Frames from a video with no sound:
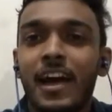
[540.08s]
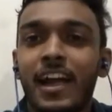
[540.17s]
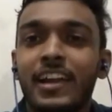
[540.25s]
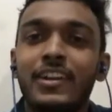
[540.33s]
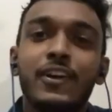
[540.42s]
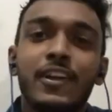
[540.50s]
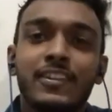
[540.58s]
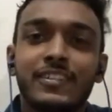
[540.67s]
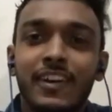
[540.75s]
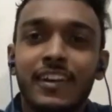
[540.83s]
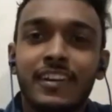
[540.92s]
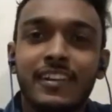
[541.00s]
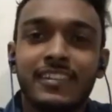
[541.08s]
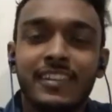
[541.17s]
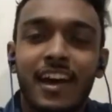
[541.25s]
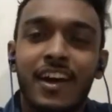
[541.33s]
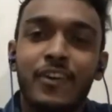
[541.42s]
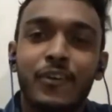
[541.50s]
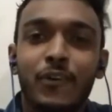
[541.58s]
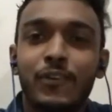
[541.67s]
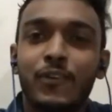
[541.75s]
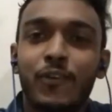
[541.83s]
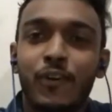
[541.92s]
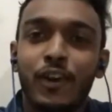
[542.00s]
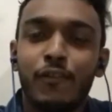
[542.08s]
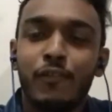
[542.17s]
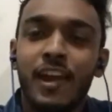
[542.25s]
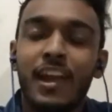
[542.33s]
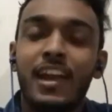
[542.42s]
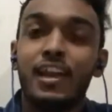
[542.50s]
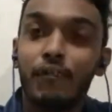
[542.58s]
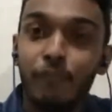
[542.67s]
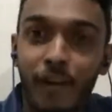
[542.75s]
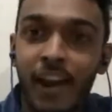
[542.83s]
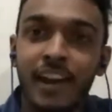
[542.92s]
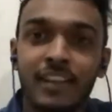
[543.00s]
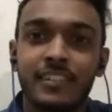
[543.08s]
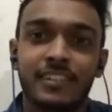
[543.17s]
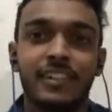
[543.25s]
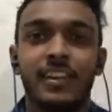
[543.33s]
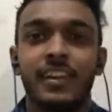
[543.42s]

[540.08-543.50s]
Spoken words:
intellectuals are not qualified. In fact,